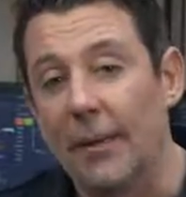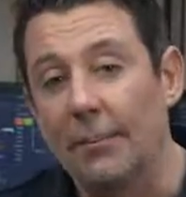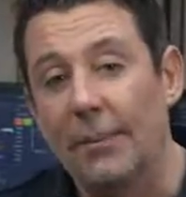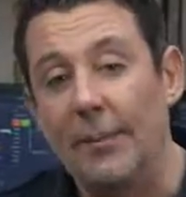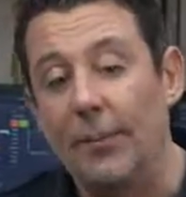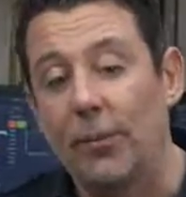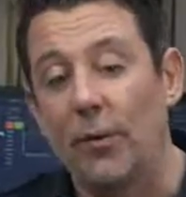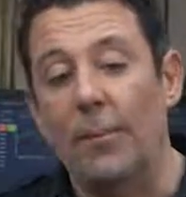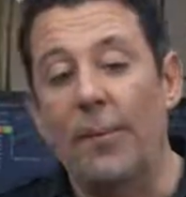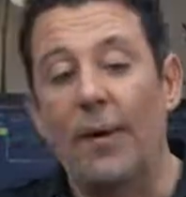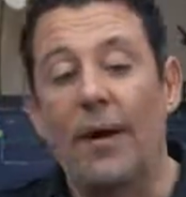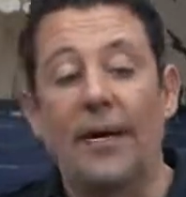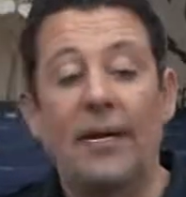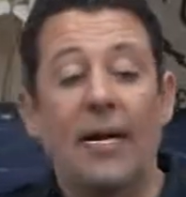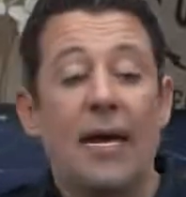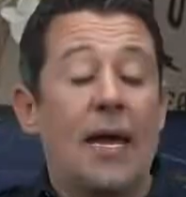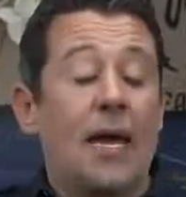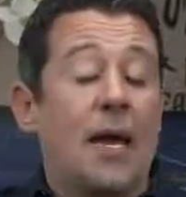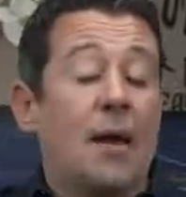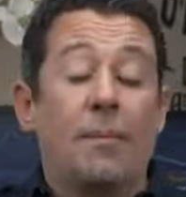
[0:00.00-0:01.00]
People were
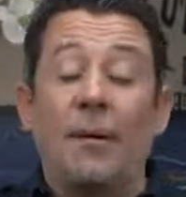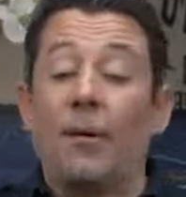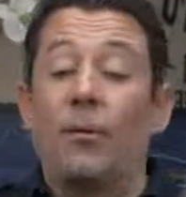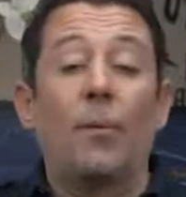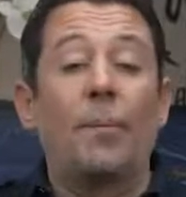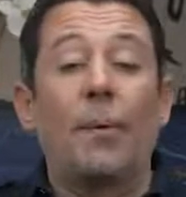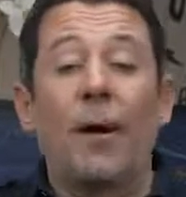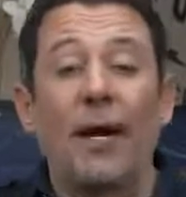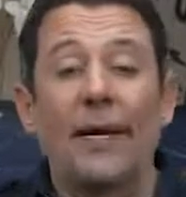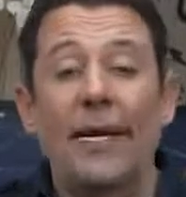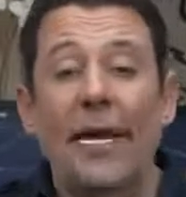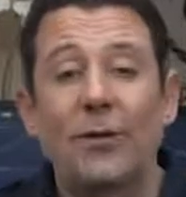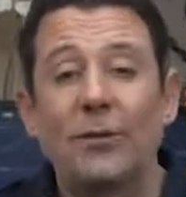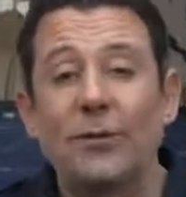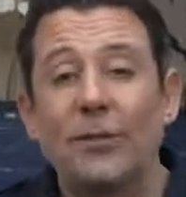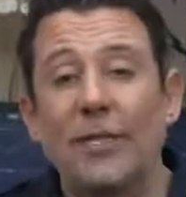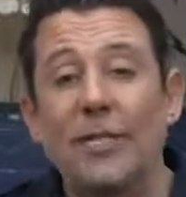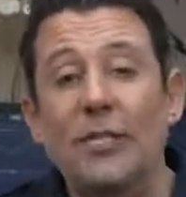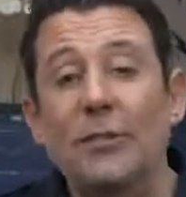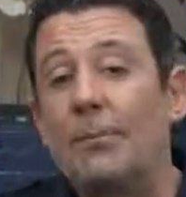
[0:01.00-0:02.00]
buying
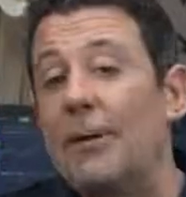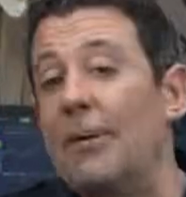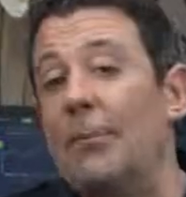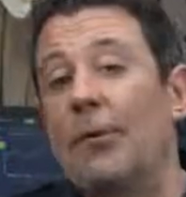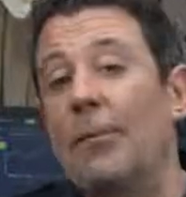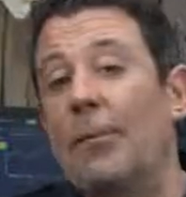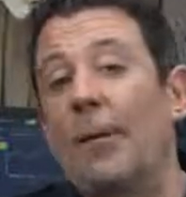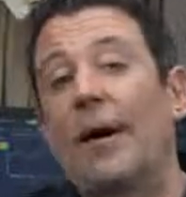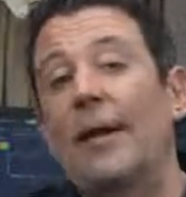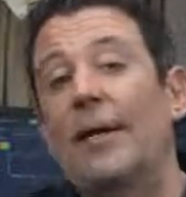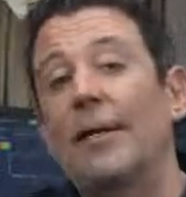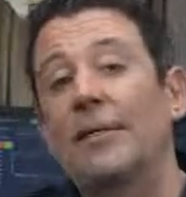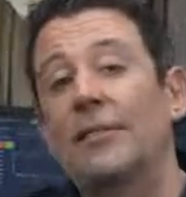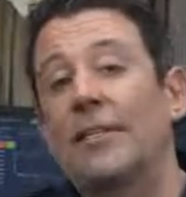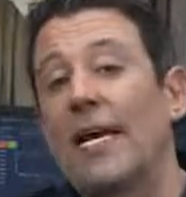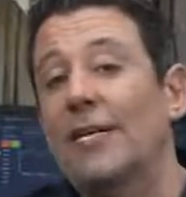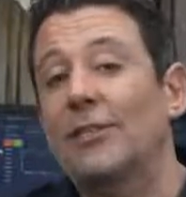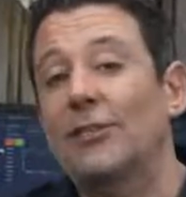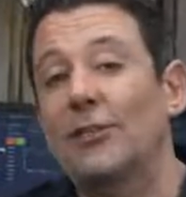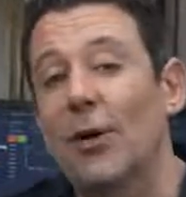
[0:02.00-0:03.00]
equities, people were buying
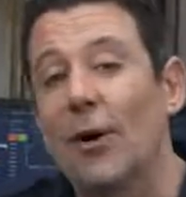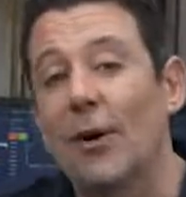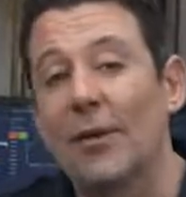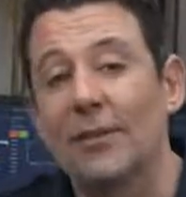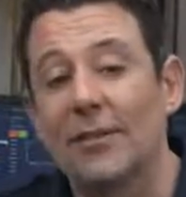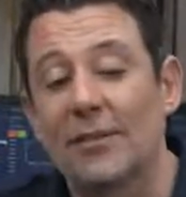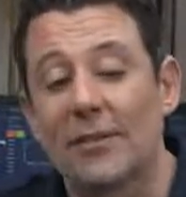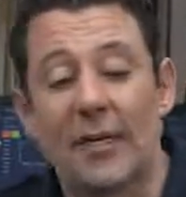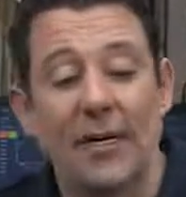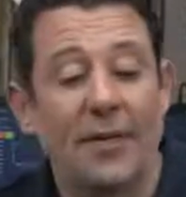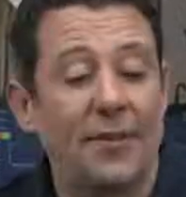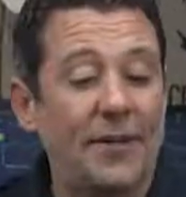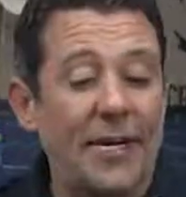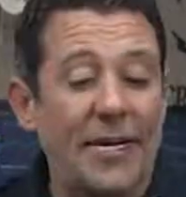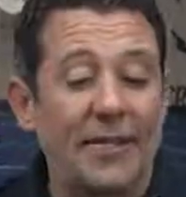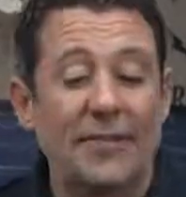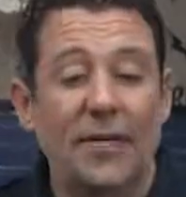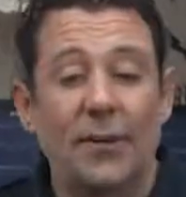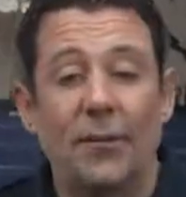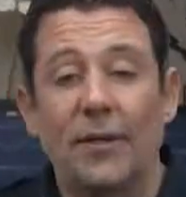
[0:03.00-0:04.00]
tech stocks. The
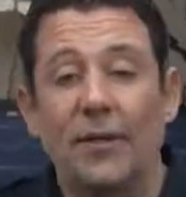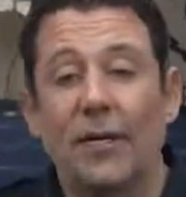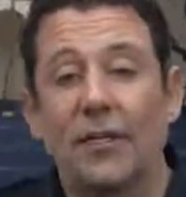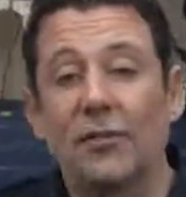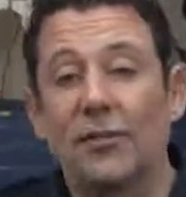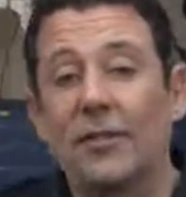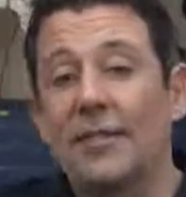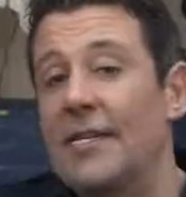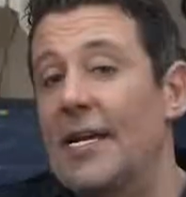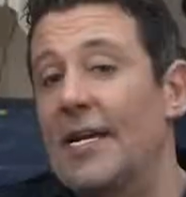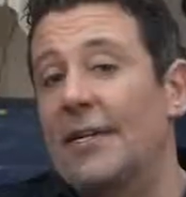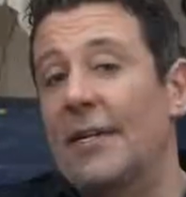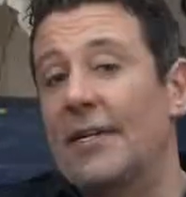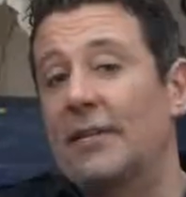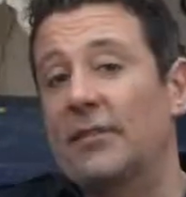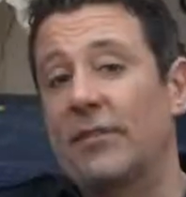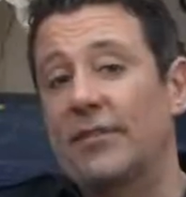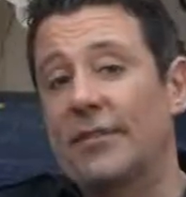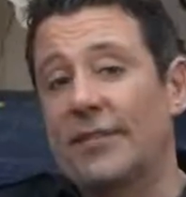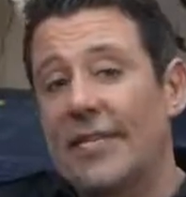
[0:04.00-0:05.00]
NASDAQ 100 is the
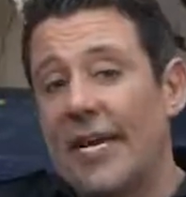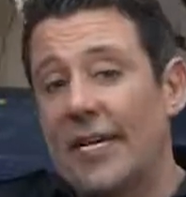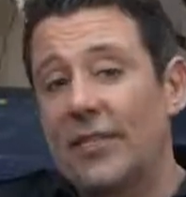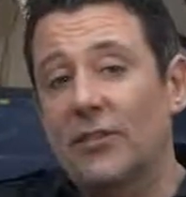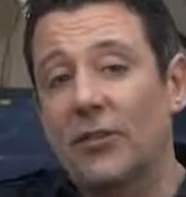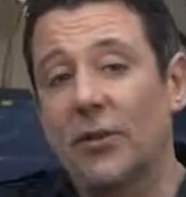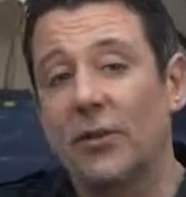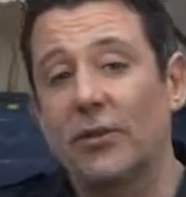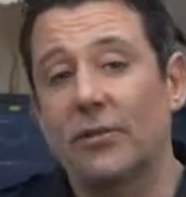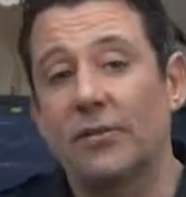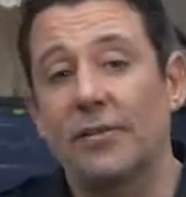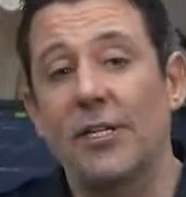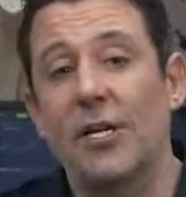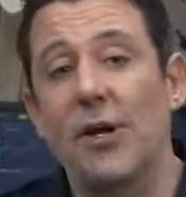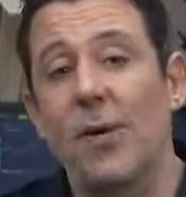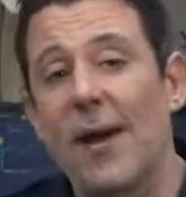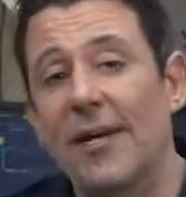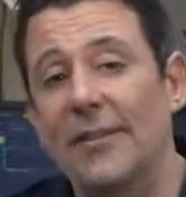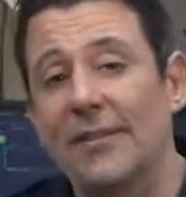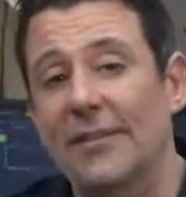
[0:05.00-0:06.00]
index of tech stocks in the
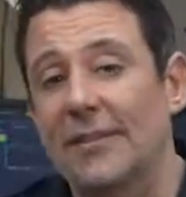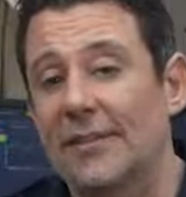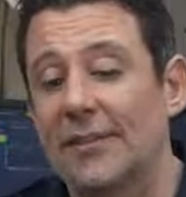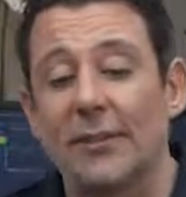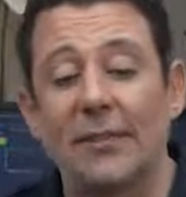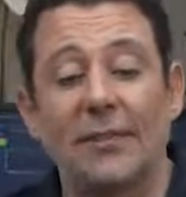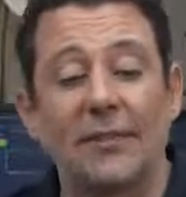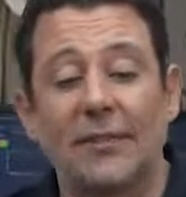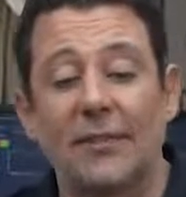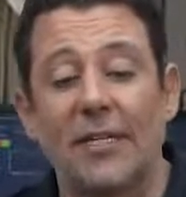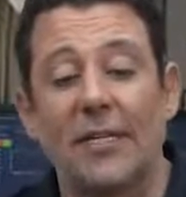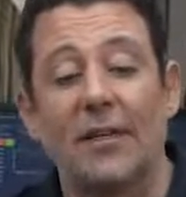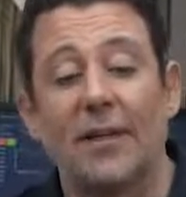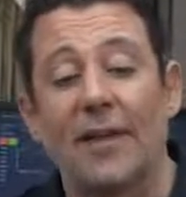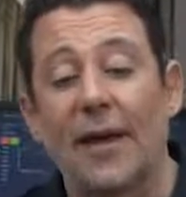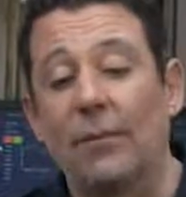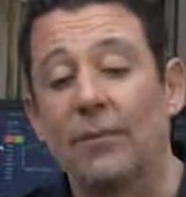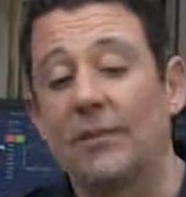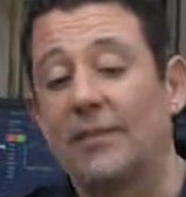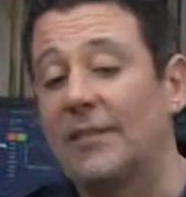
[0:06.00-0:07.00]
US, and you can see that
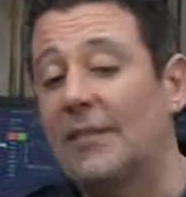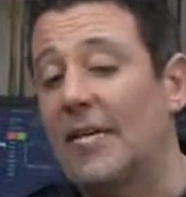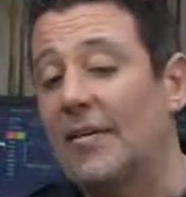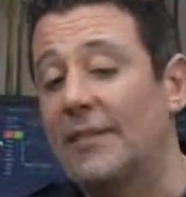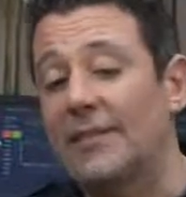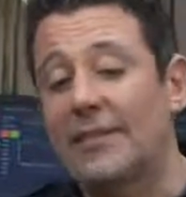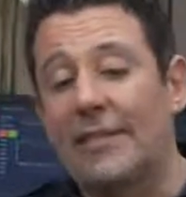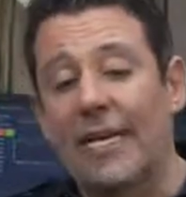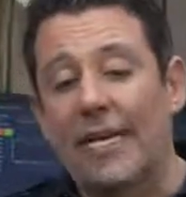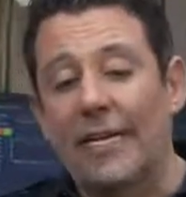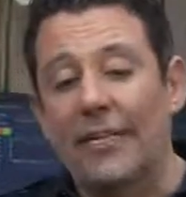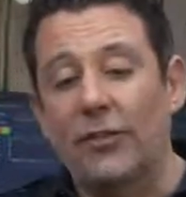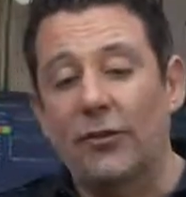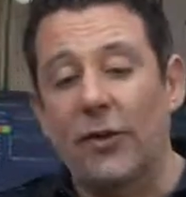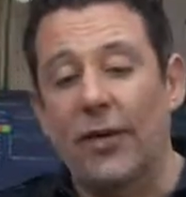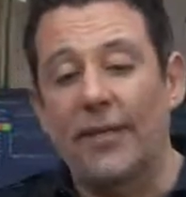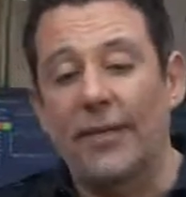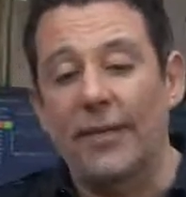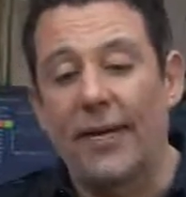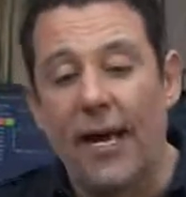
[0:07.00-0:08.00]
that was steadily
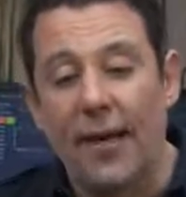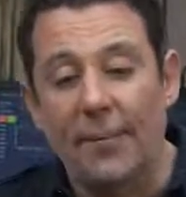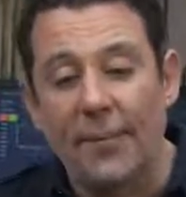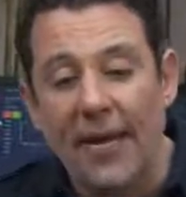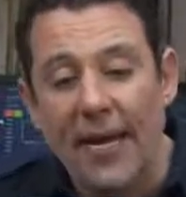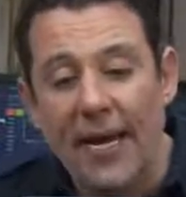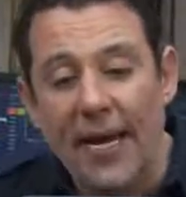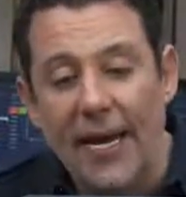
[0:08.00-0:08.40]
trending up,